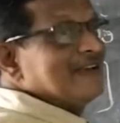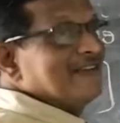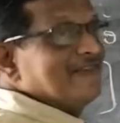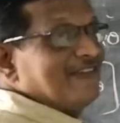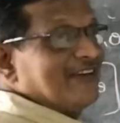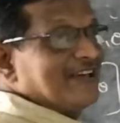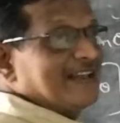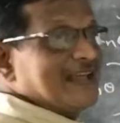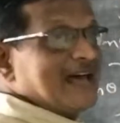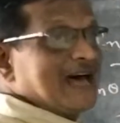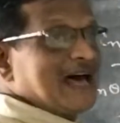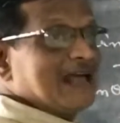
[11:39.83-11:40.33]

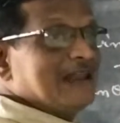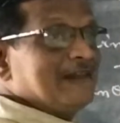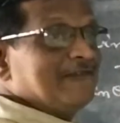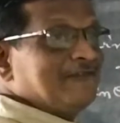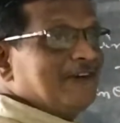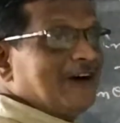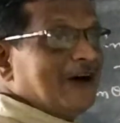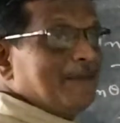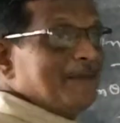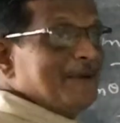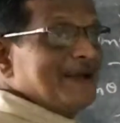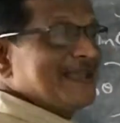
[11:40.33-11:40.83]
When
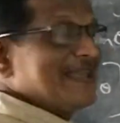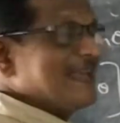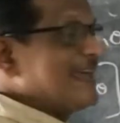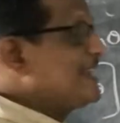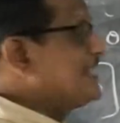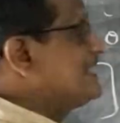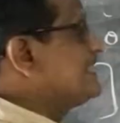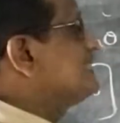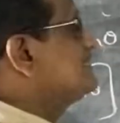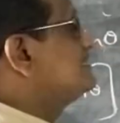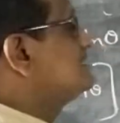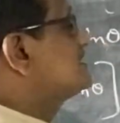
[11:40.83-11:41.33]
alpha by
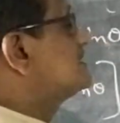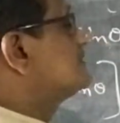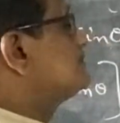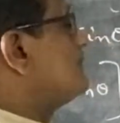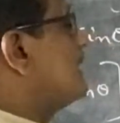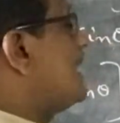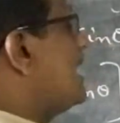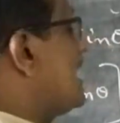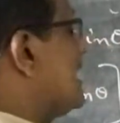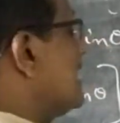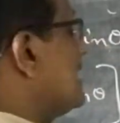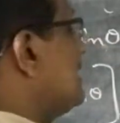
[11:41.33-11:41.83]
n is
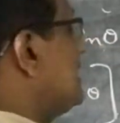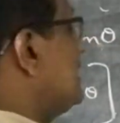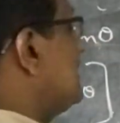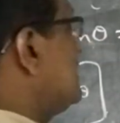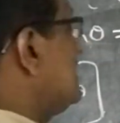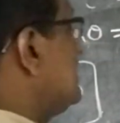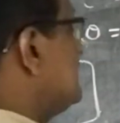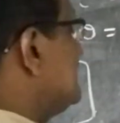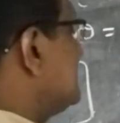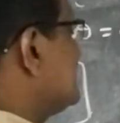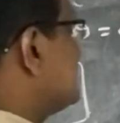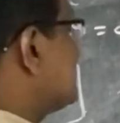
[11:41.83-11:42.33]
small,